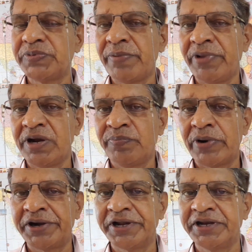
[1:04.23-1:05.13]
payment
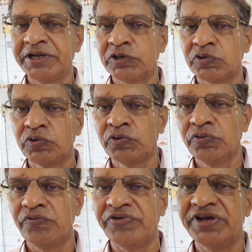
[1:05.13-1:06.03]
pertaining to
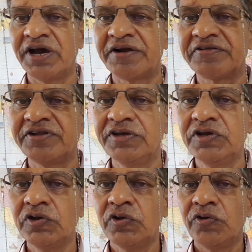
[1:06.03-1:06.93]
VRC,
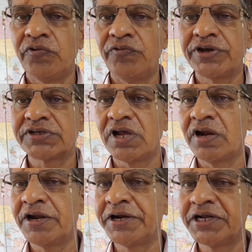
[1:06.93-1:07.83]
vessel
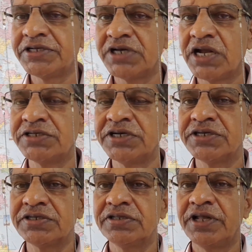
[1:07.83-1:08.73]
related
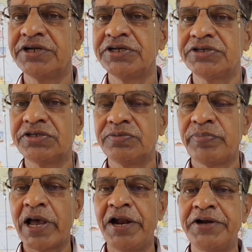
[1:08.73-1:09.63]
charges, that is
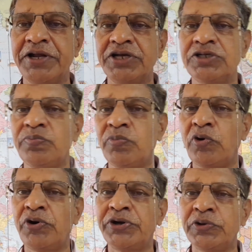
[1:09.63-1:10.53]
pilotage,
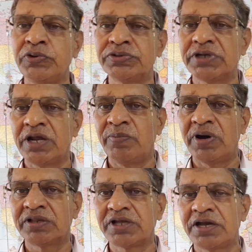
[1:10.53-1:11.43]
port dues and
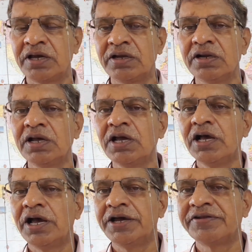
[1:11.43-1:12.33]
berth hire,
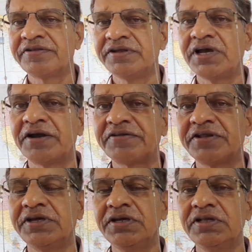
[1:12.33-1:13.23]
and
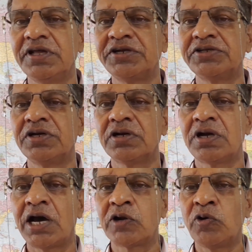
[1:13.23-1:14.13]
CRC, that is the
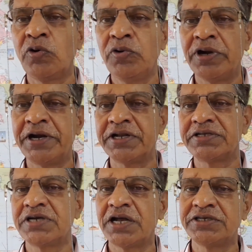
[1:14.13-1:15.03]
cargo related
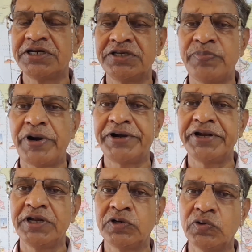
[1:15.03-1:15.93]
charges
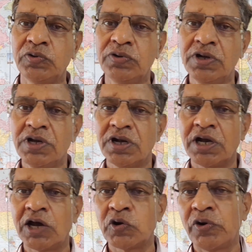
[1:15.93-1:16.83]
pertaining to
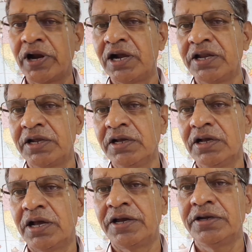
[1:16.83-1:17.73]
cargo handling
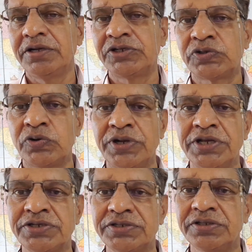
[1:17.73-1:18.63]
and
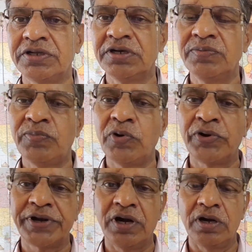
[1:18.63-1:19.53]
storage in the
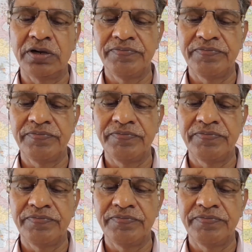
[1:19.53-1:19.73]
port yard.